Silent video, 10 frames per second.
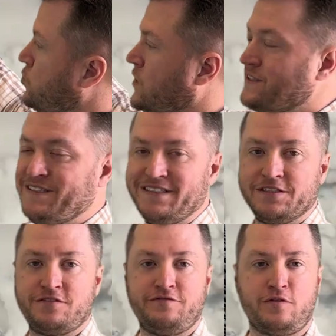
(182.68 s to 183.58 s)
once
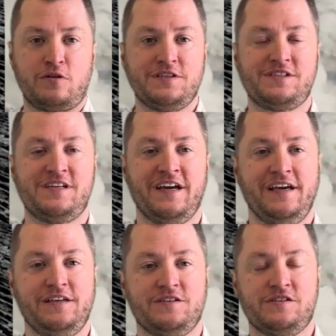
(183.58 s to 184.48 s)
dense forest
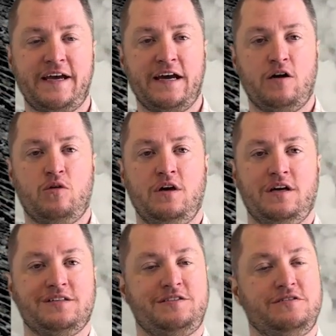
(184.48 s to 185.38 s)
is now
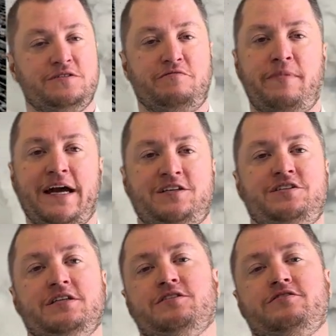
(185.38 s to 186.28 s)
a series of
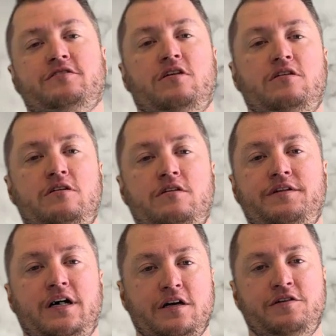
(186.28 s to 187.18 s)
matchsticks all
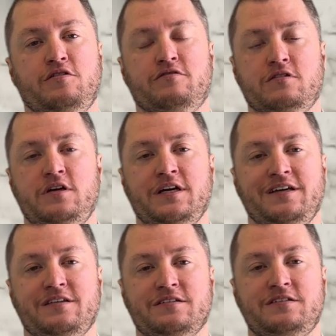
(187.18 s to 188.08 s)
knocked over
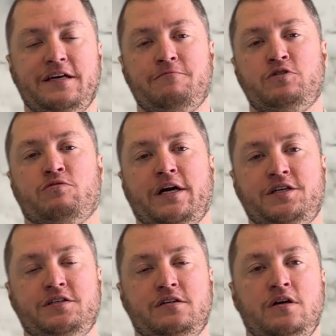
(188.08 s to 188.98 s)
in the same
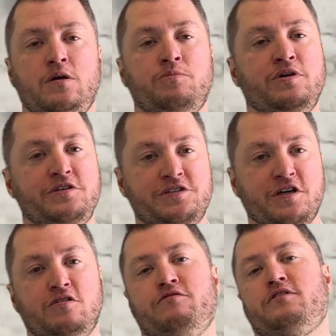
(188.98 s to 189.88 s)
direction, pushed
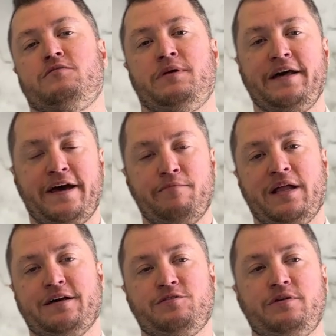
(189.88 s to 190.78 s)
over by that
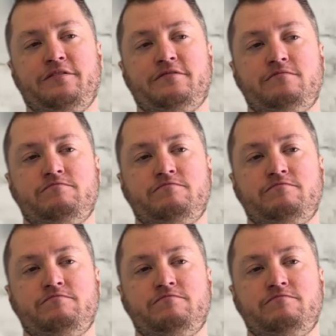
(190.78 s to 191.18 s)
blast wave.